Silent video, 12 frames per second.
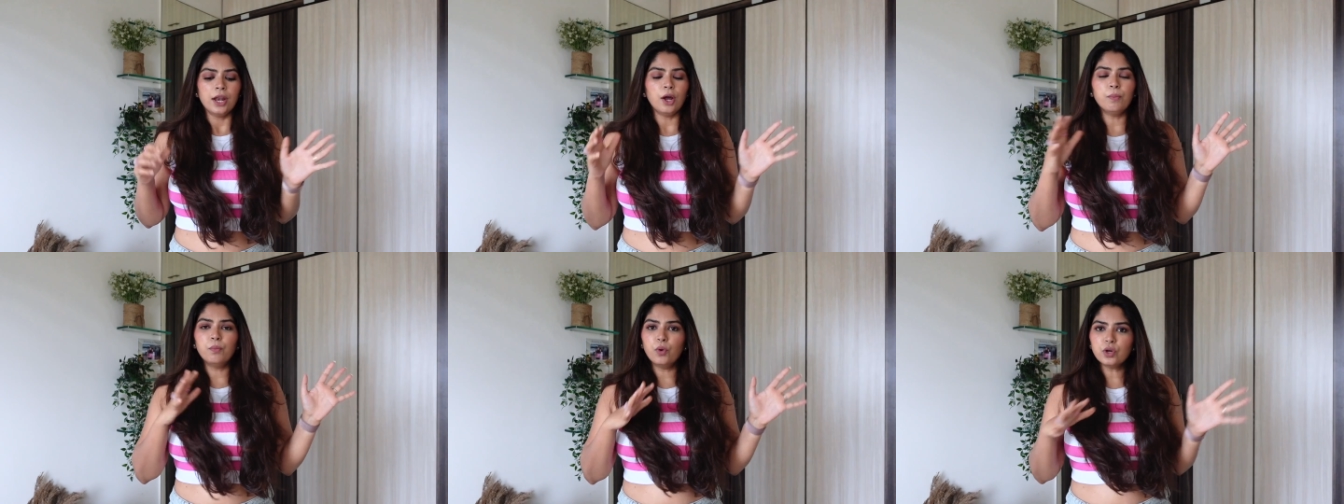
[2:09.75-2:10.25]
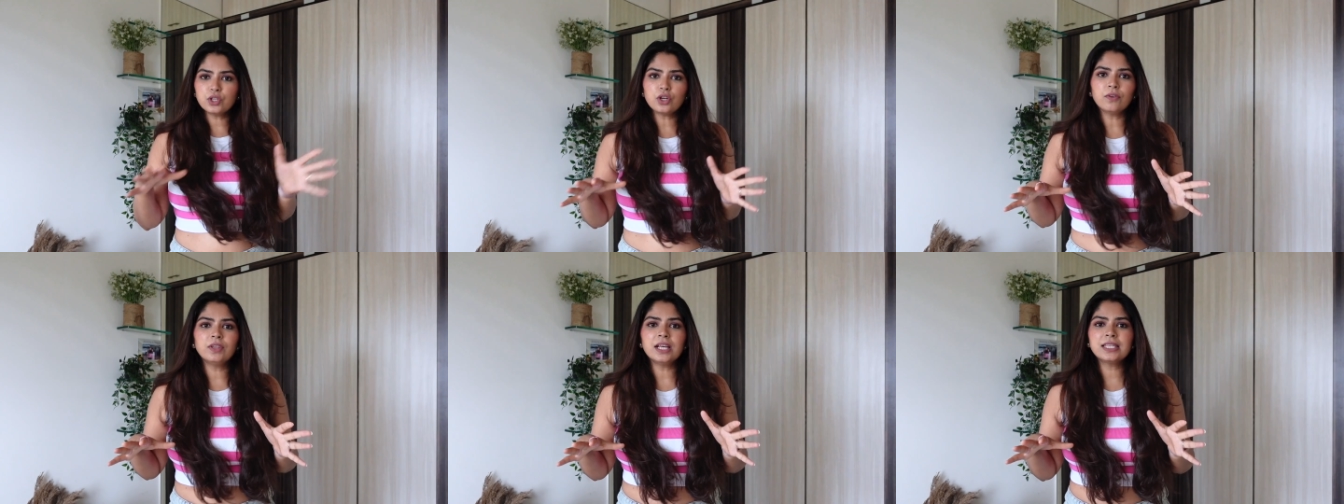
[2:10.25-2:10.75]
Now most
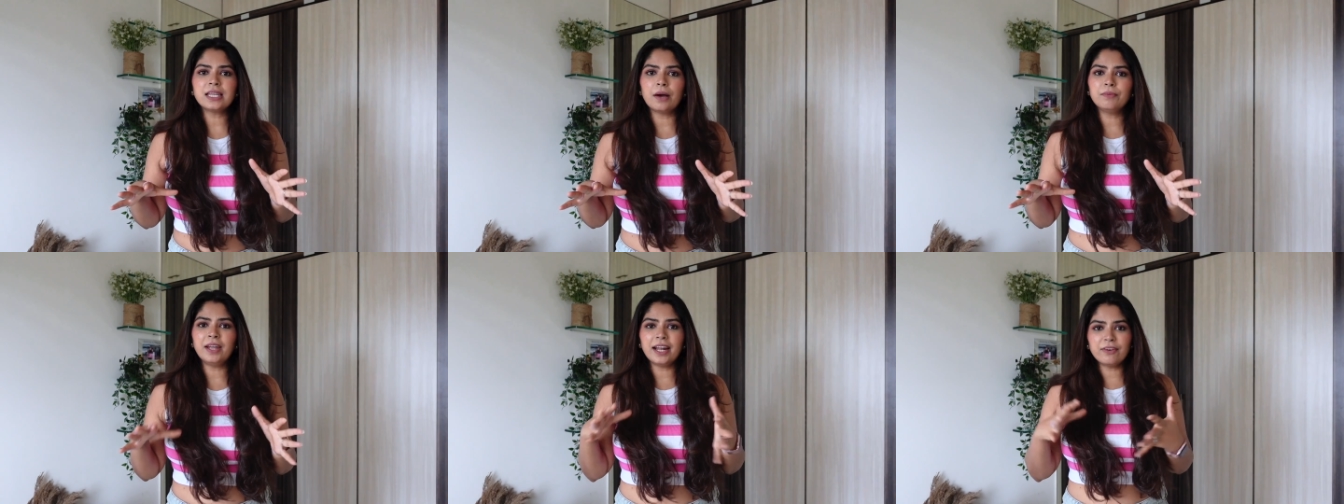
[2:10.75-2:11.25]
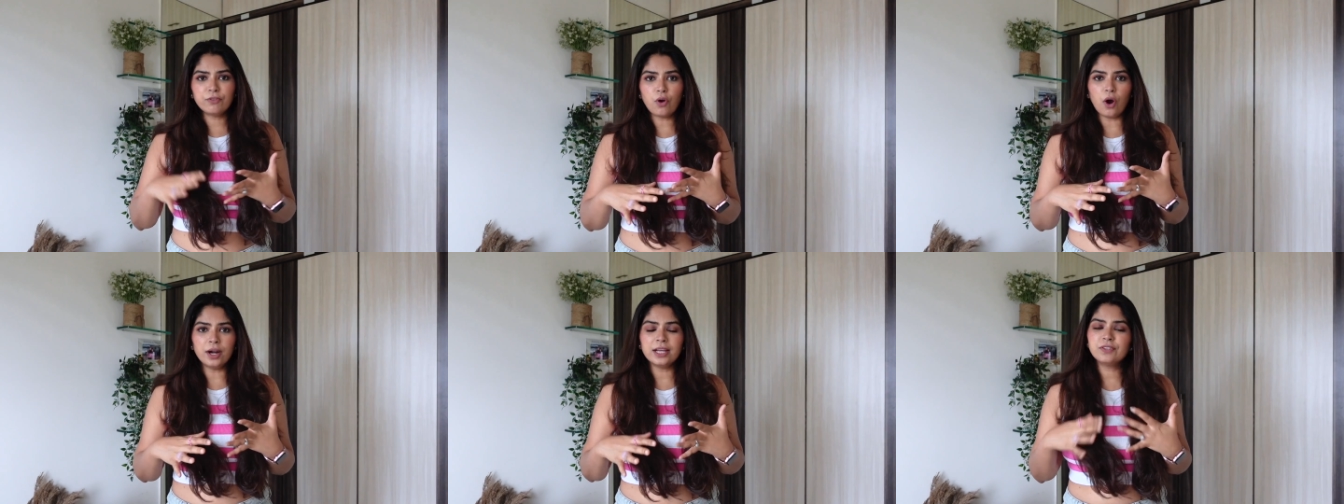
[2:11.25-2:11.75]
of the stuff that I've
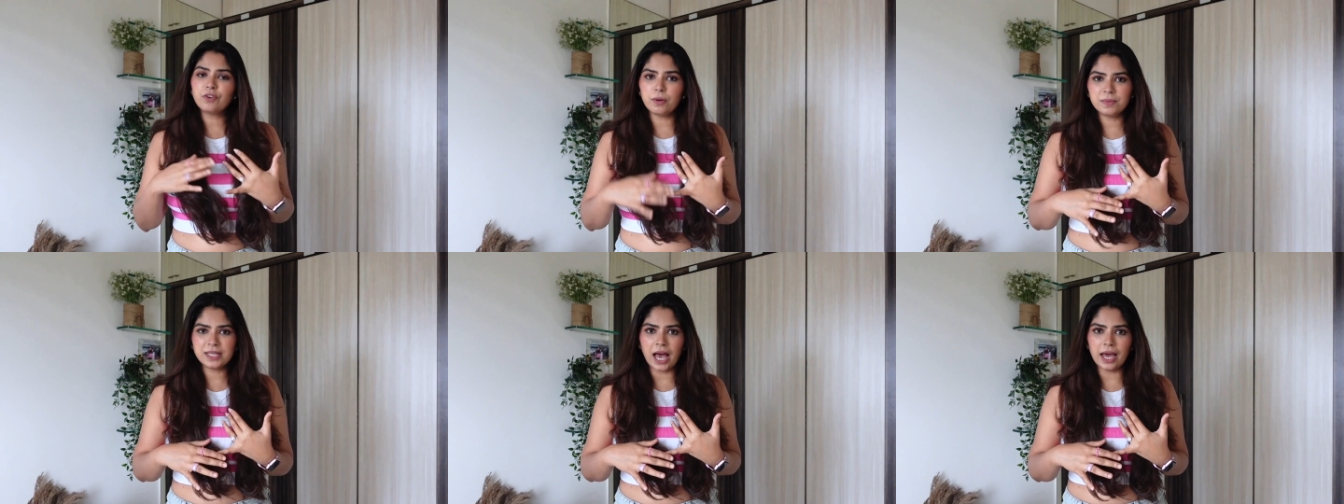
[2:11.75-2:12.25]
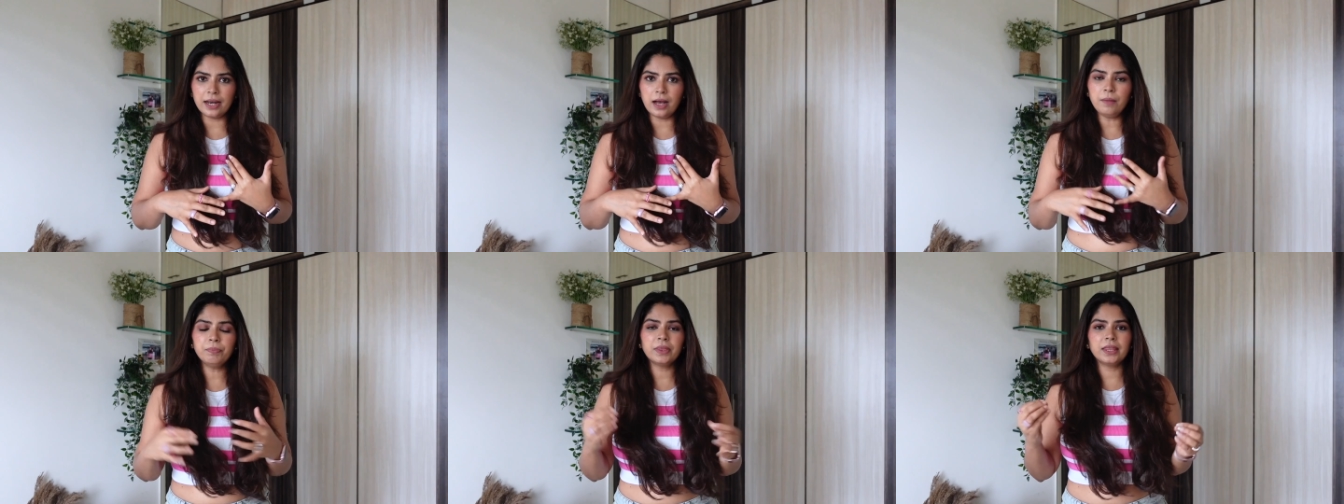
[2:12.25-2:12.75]
bought is from
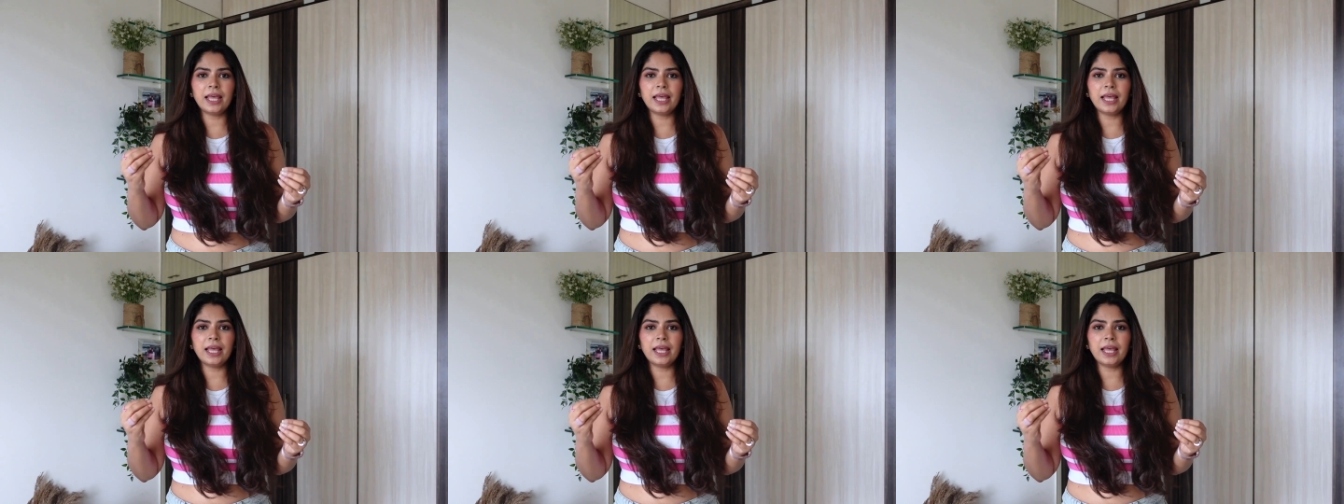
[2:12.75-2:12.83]
Zara,